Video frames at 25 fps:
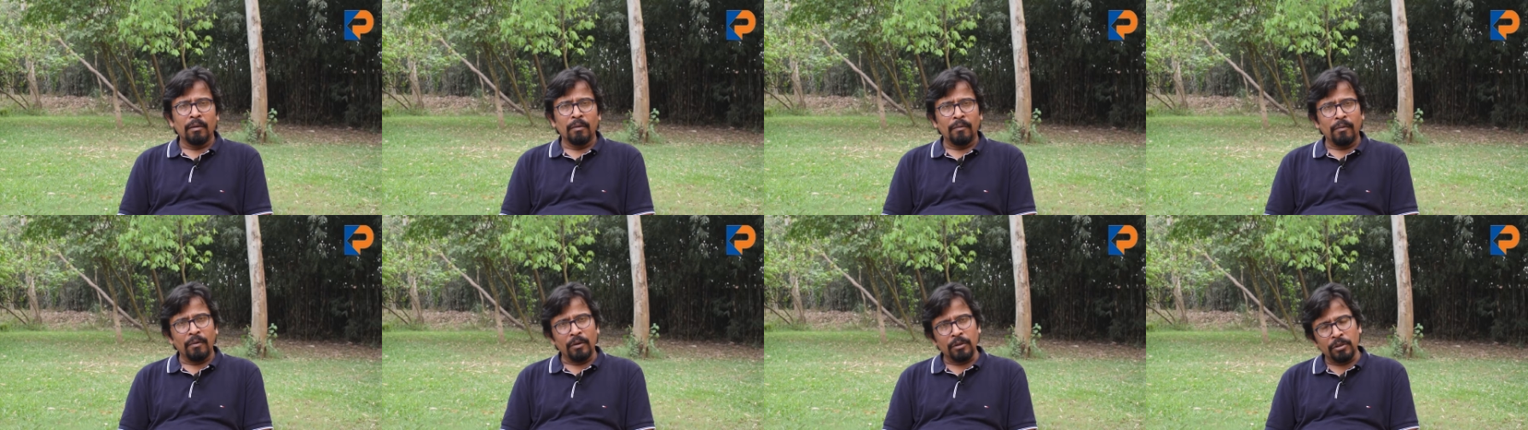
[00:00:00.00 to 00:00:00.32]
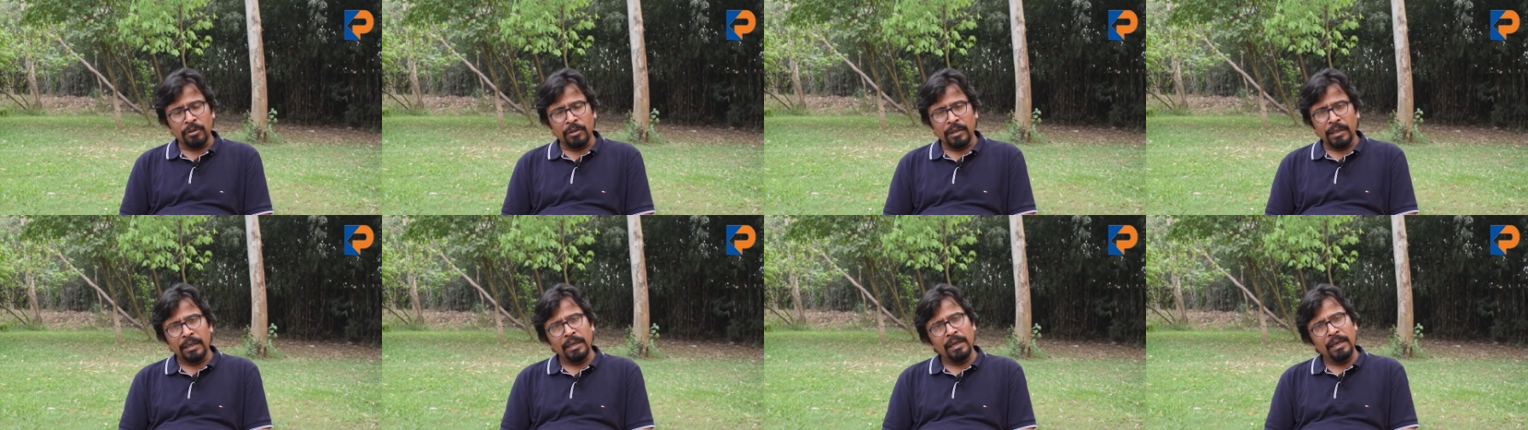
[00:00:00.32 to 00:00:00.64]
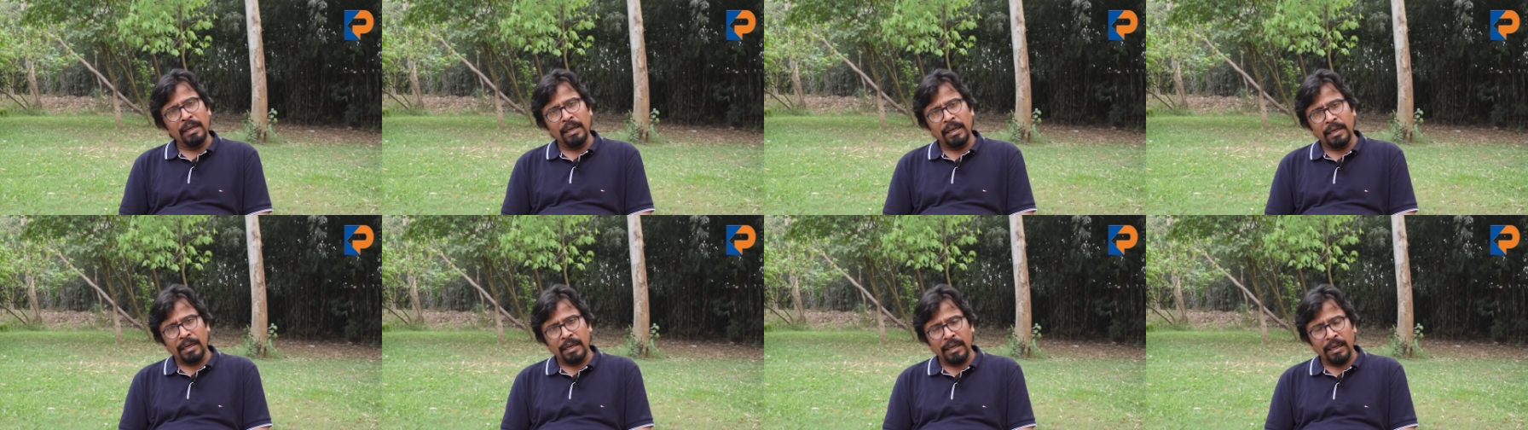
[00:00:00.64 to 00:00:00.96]

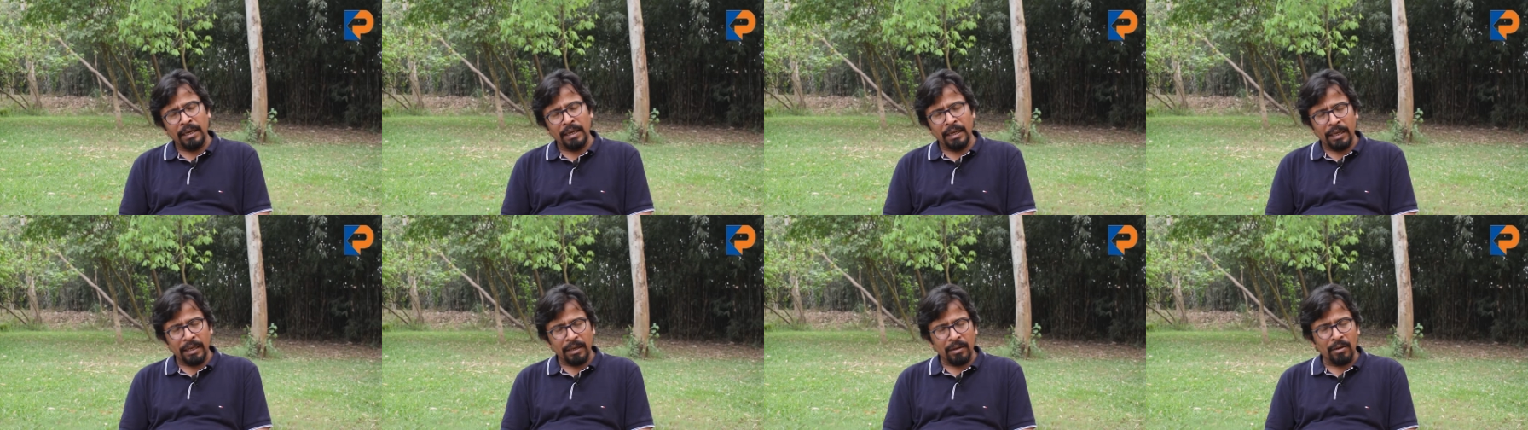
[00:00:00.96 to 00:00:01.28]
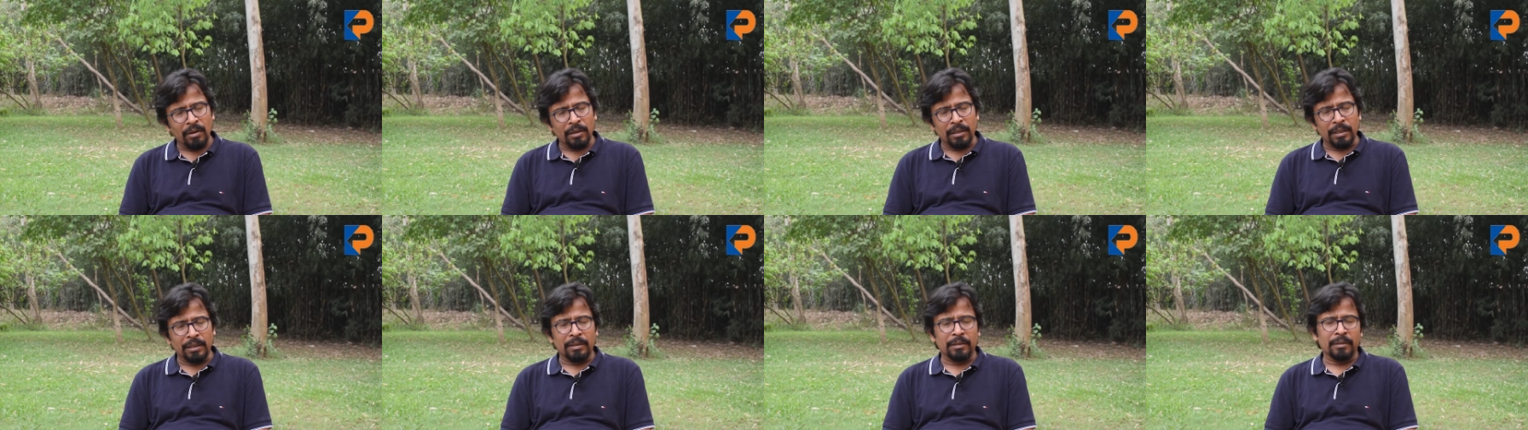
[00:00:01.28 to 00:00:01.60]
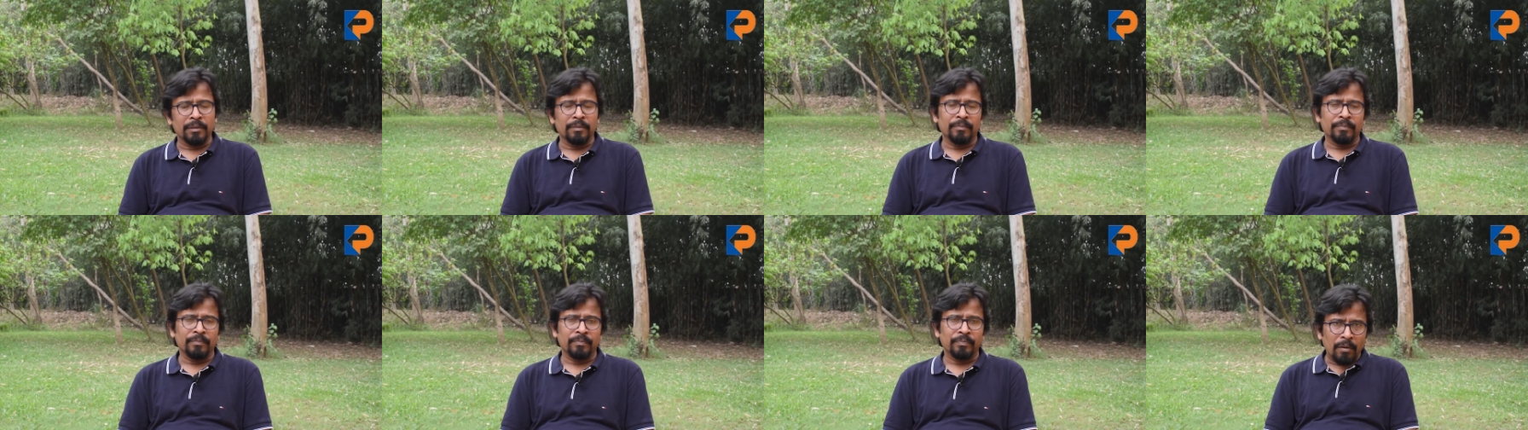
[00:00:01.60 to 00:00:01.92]
Fortunately, luckily, I got it.
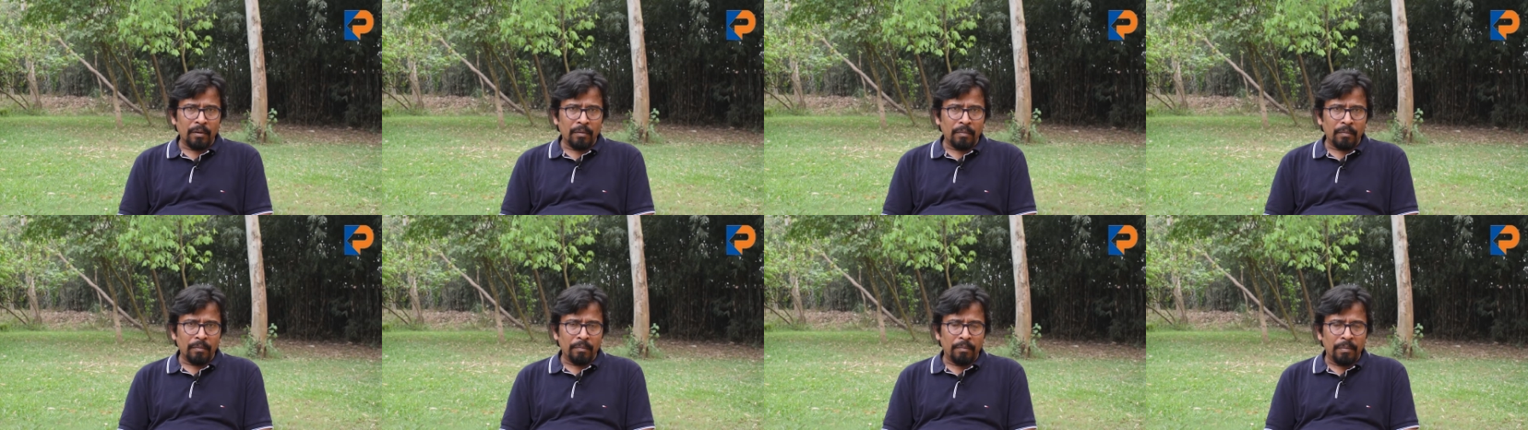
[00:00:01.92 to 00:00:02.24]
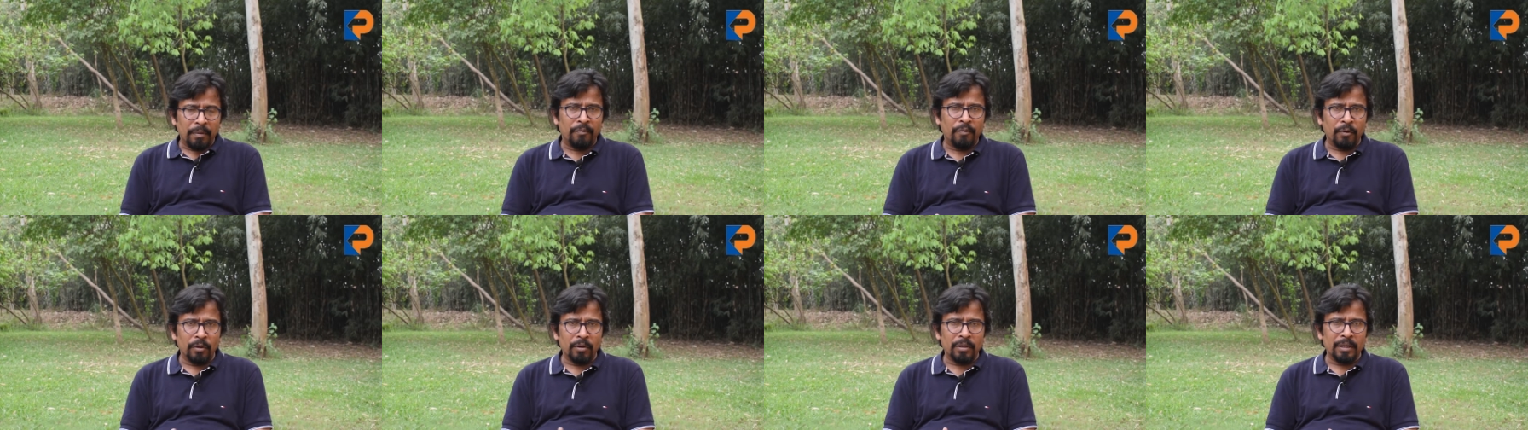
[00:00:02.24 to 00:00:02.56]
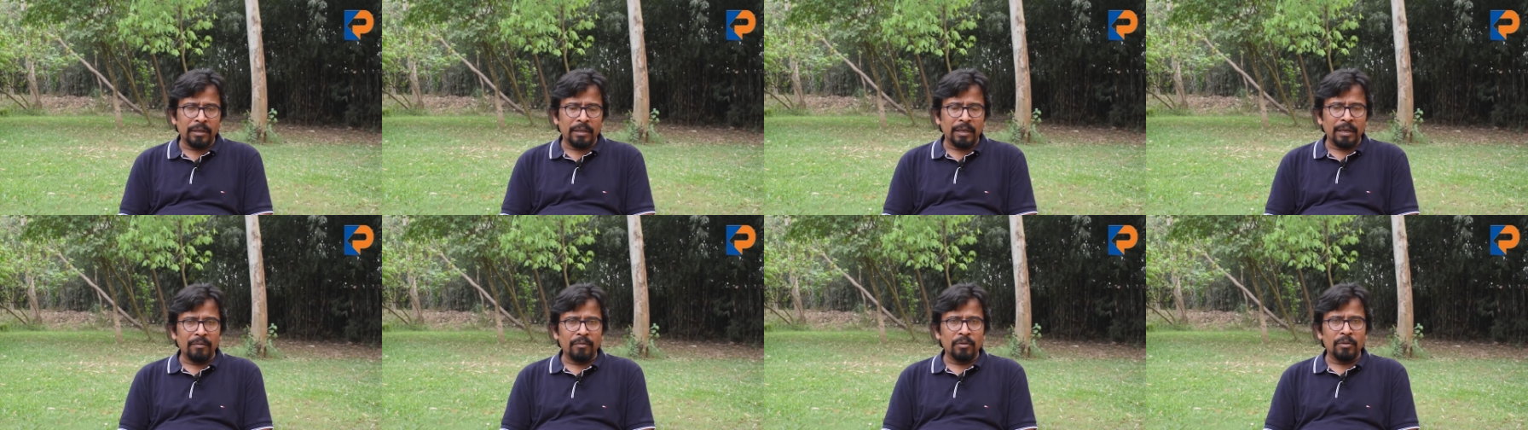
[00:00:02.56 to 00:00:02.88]
Before
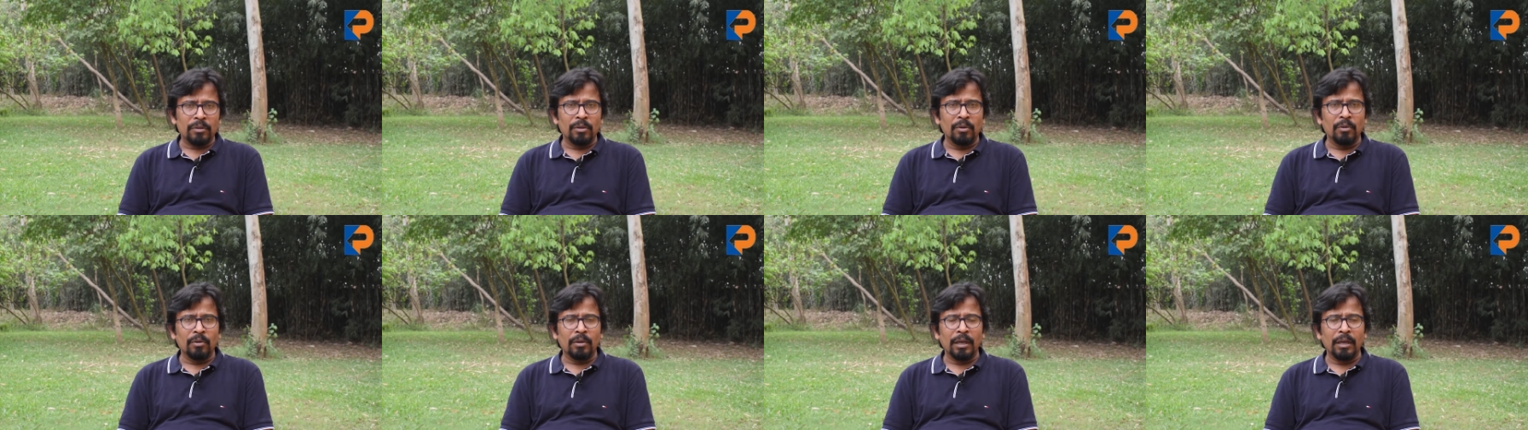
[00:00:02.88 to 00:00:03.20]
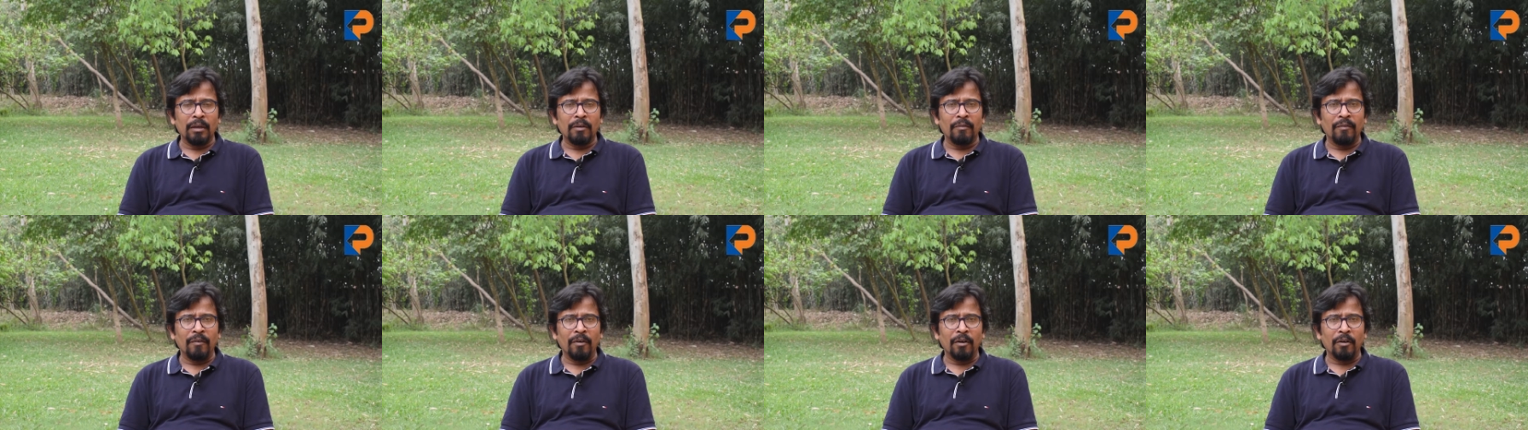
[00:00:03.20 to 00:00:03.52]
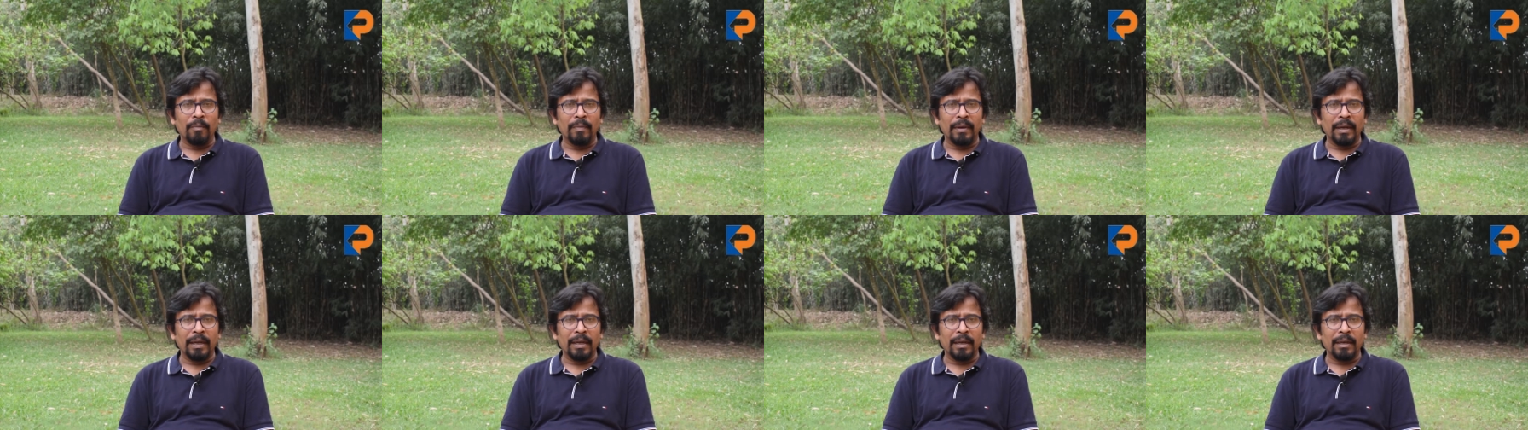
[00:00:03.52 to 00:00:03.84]
that, I was looking for
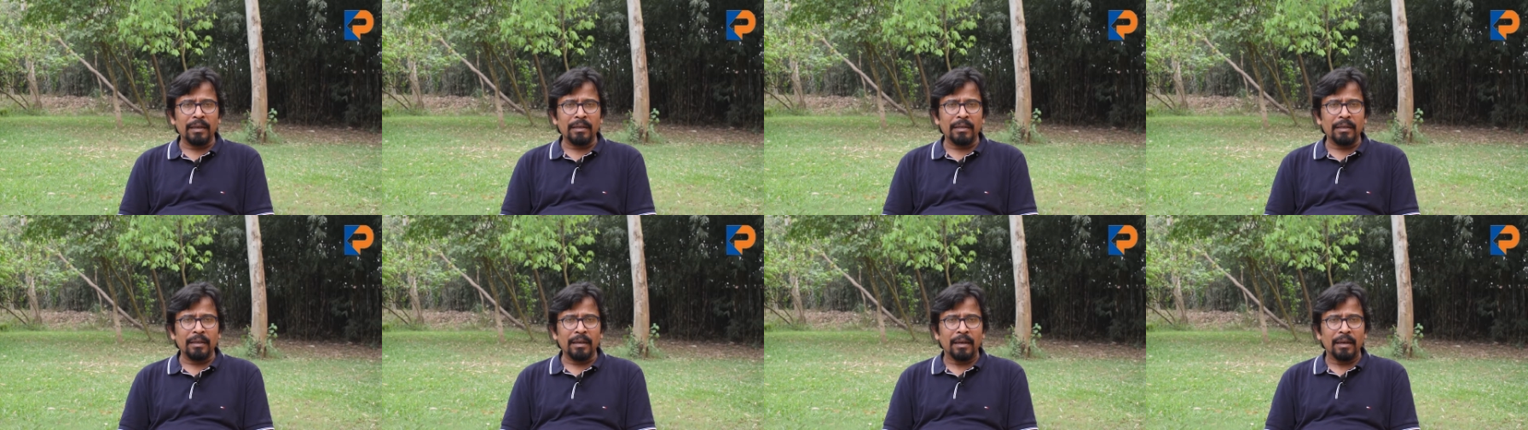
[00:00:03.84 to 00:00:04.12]
my